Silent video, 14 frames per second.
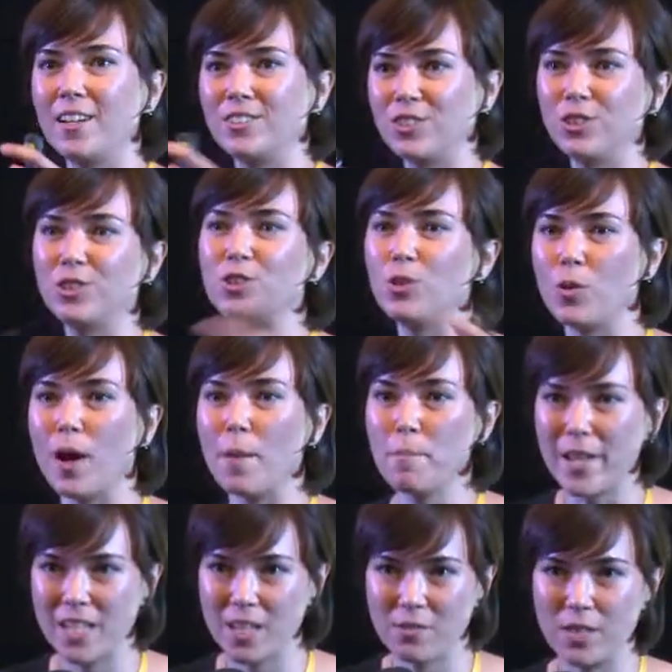to
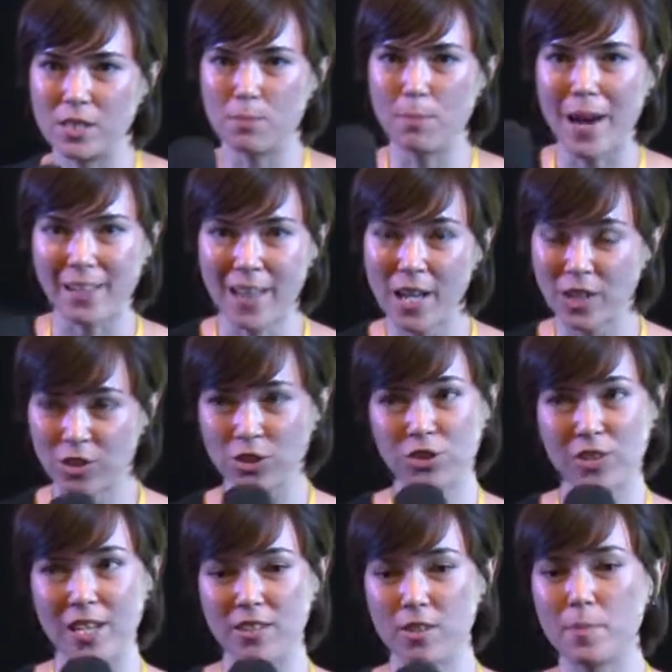many of these bilateral
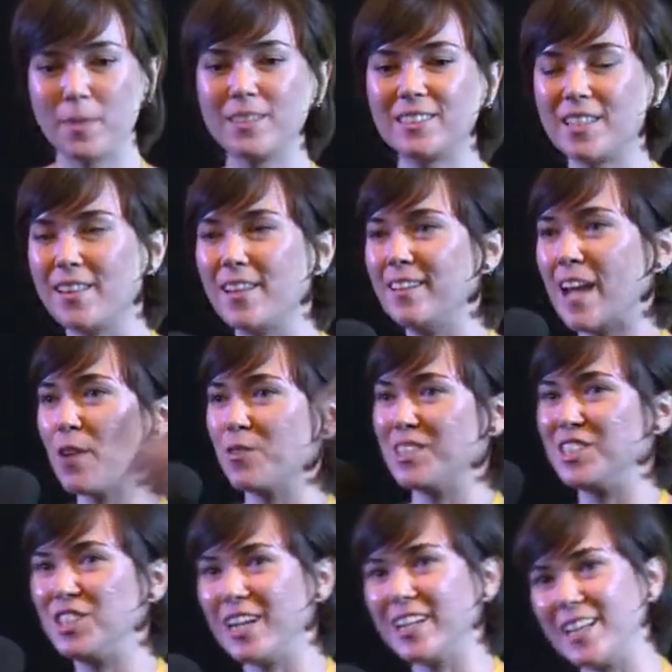trade agreements, and then now
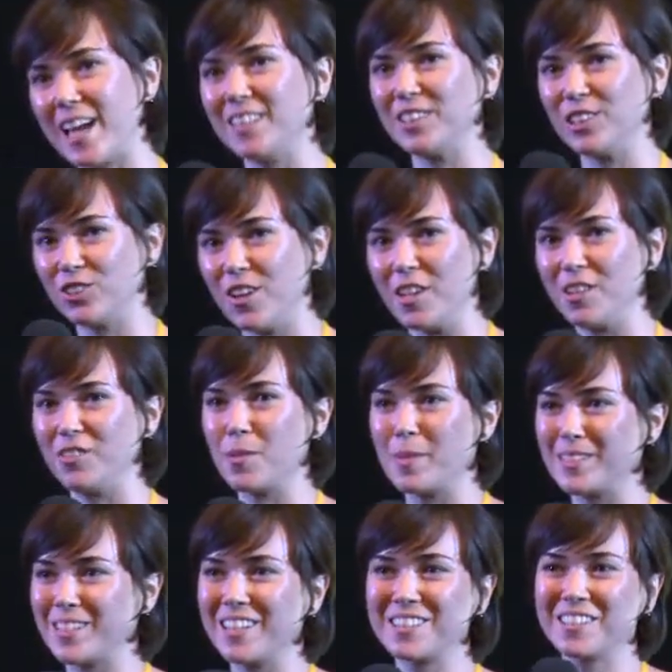these gigantic trade
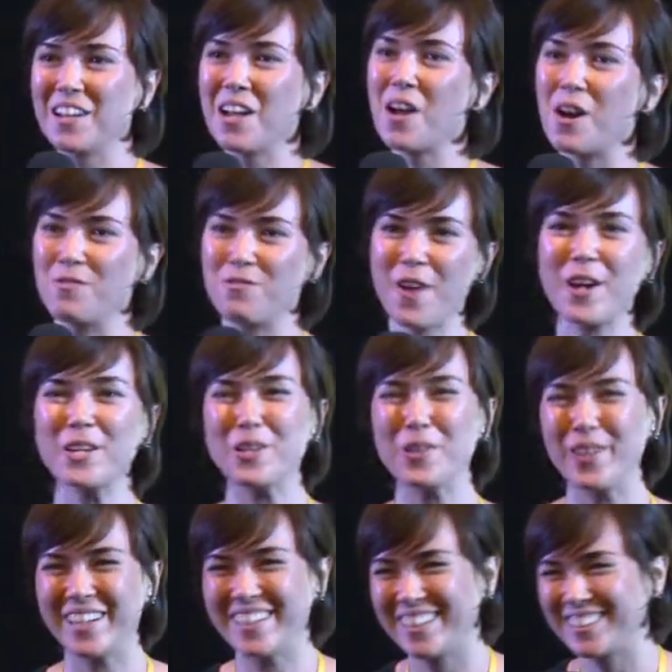agreements. That's a very
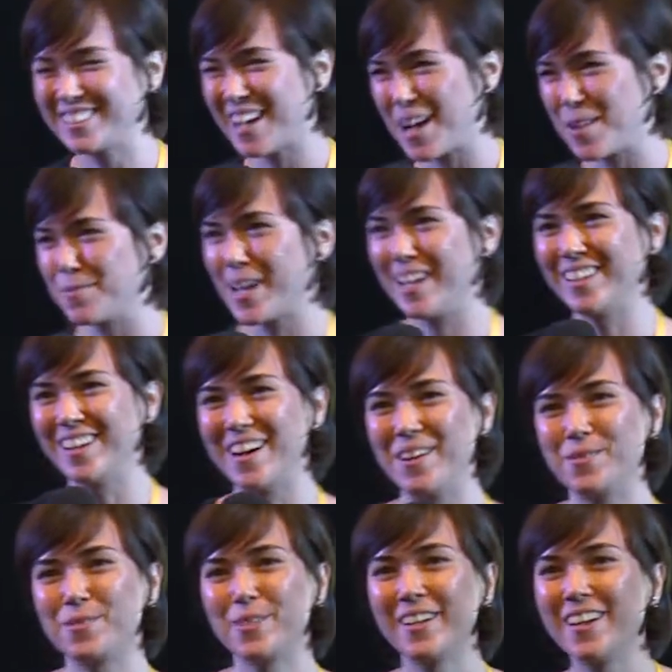quick timeline
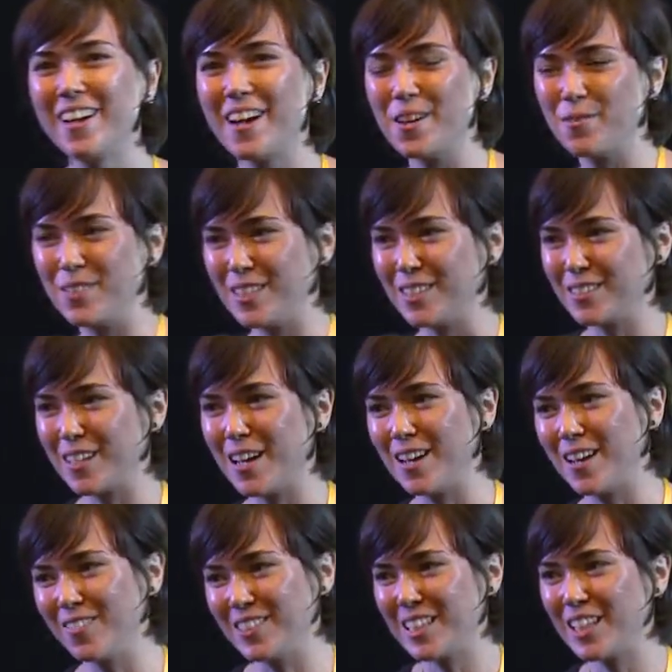of
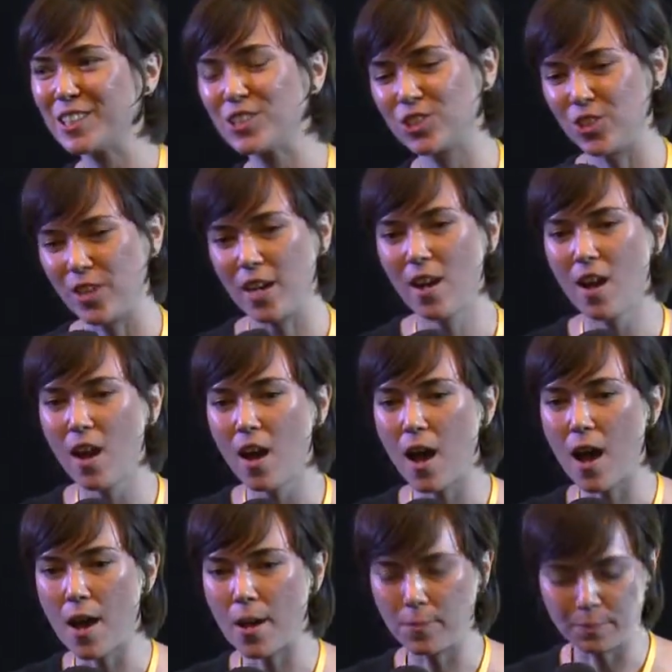this history.
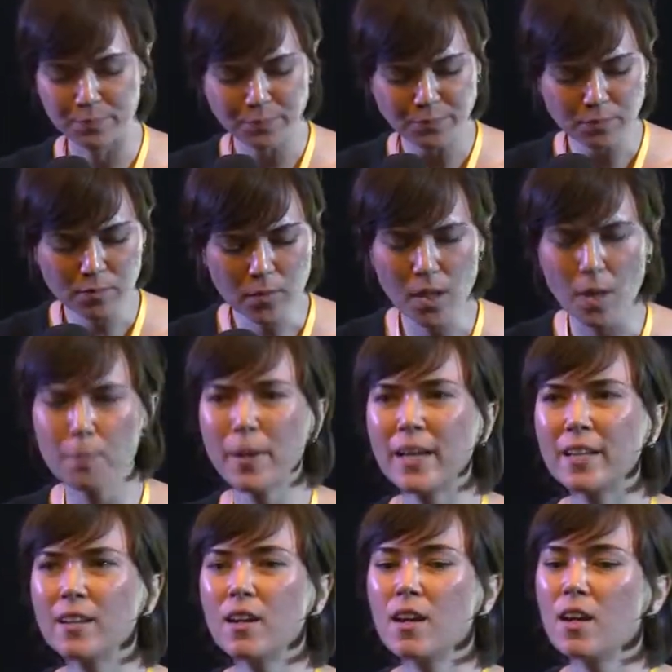
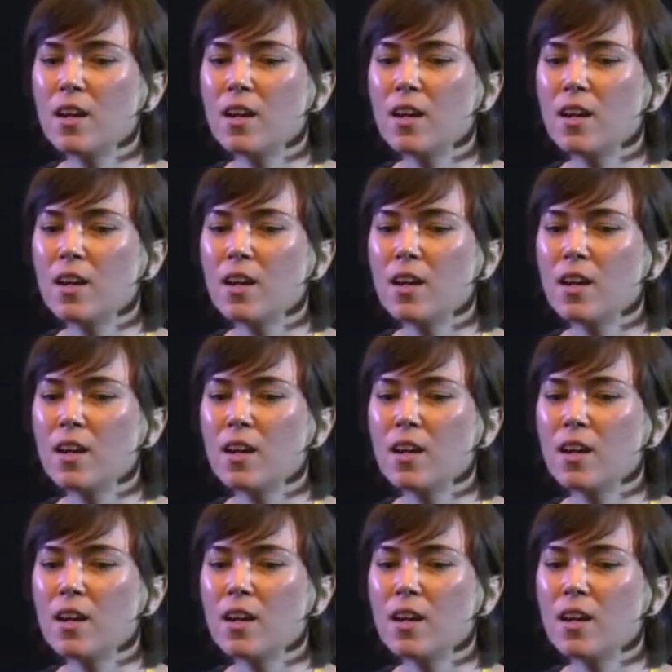But